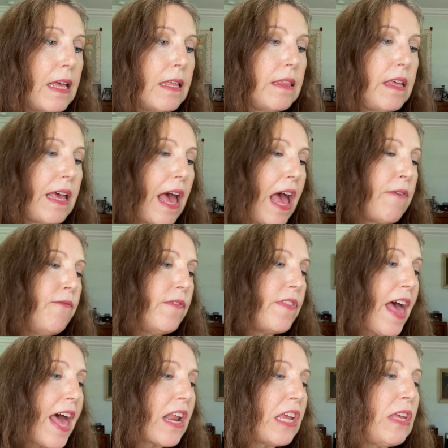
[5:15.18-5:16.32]

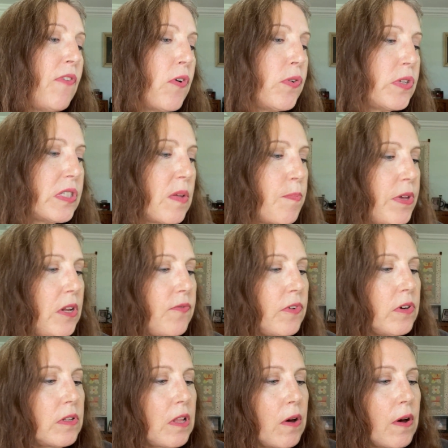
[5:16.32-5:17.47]
that evokes the beautiful
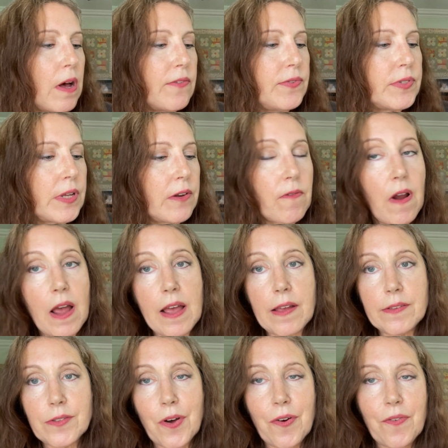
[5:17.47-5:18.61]
glow of
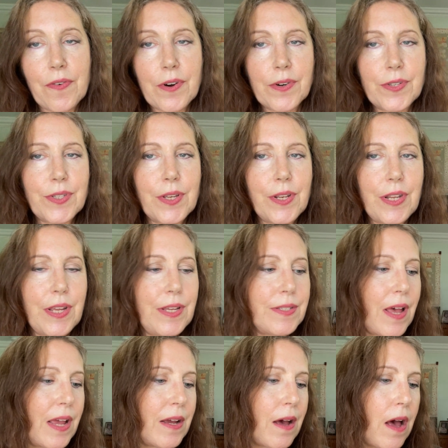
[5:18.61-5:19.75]
sunrise over Sydney's
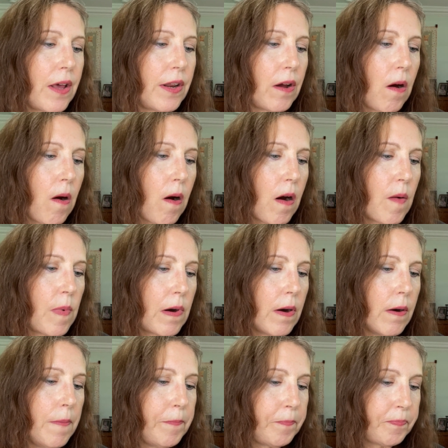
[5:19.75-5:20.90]
iconic
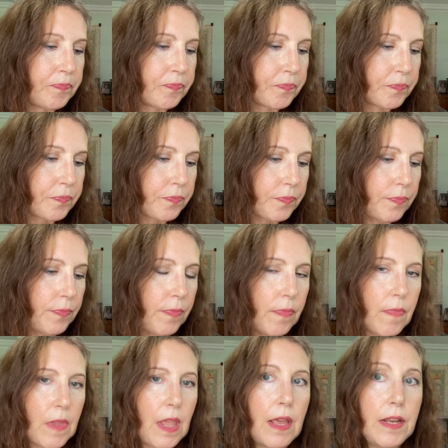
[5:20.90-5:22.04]
harbor.
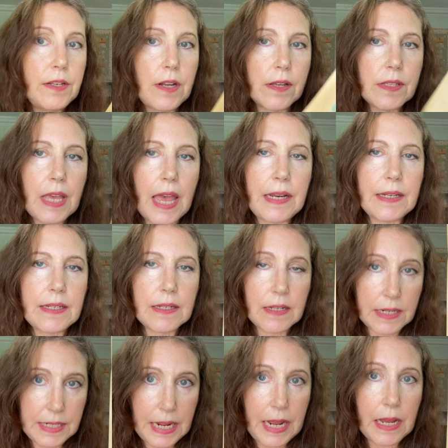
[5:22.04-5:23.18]
It does
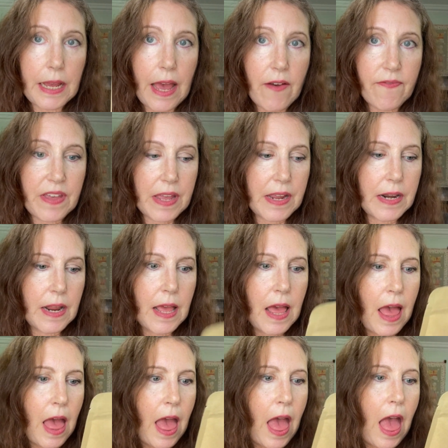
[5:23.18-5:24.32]
contain caffeine.
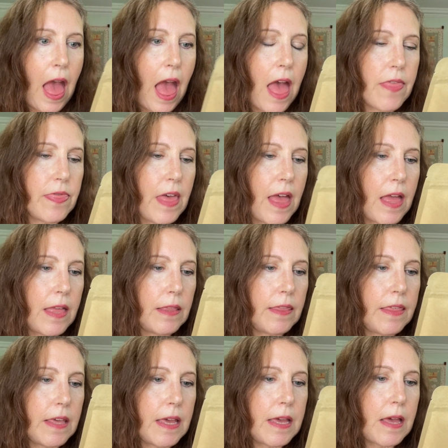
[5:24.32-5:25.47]
And then
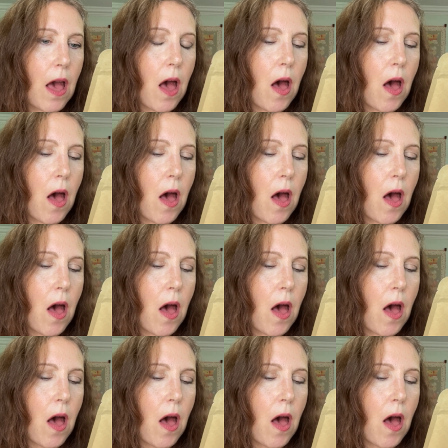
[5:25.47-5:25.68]
the